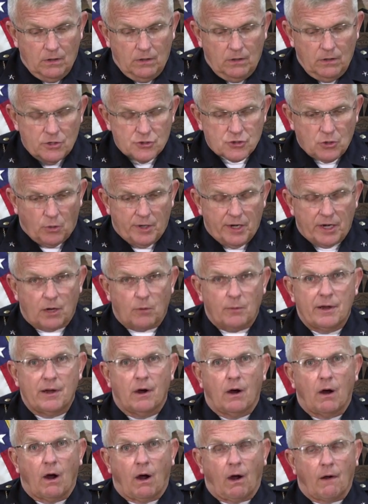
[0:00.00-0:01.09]
So here we
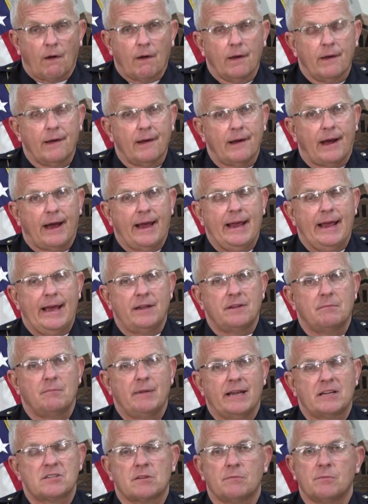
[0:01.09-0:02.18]
are. I had to
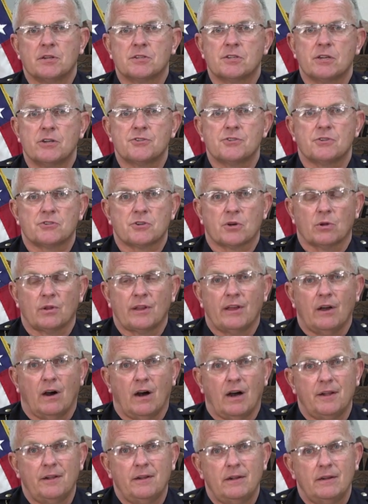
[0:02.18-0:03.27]
make some decisions early
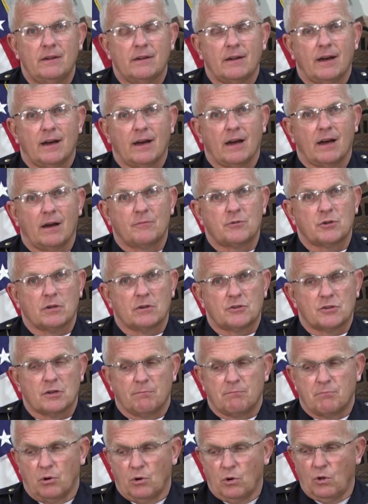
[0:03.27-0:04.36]
on
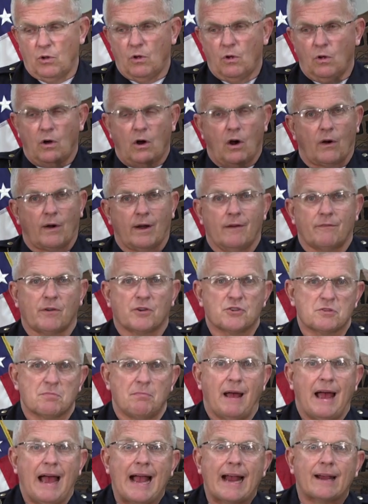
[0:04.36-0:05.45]
to pull our efforts
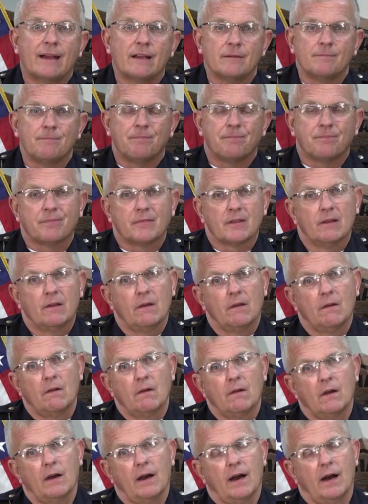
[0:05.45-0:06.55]
back.
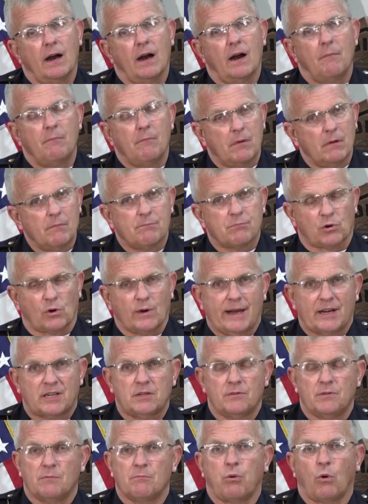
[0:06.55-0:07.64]

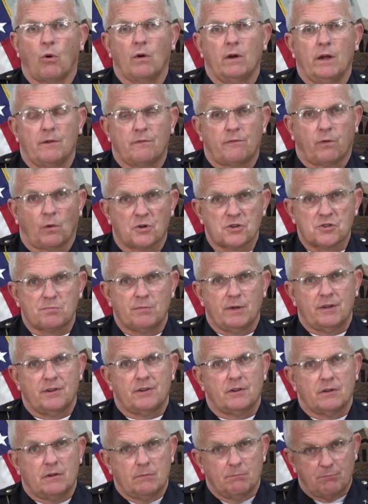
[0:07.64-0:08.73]
Proactive
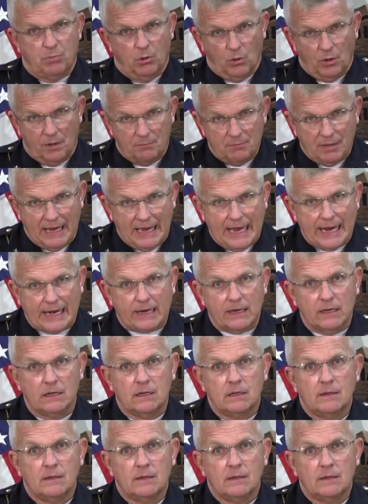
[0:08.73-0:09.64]
enforcement, pull it back.